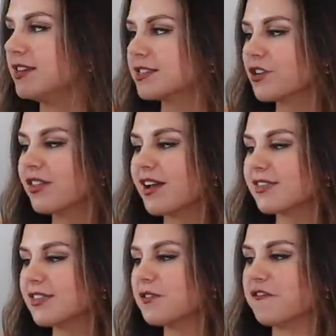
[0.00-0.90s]
These are
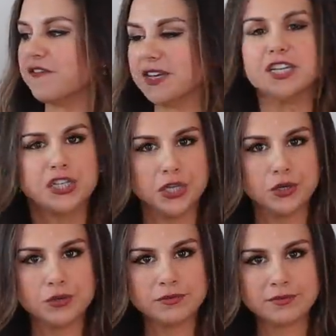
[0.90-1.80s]
like the
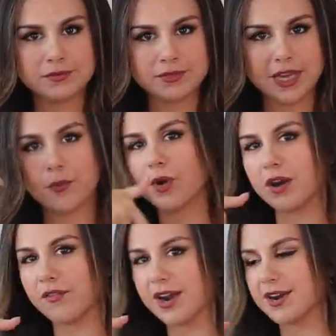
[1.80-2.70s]
V2 that I'm
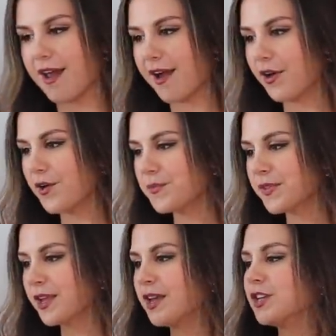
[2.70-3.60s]
wearing right now.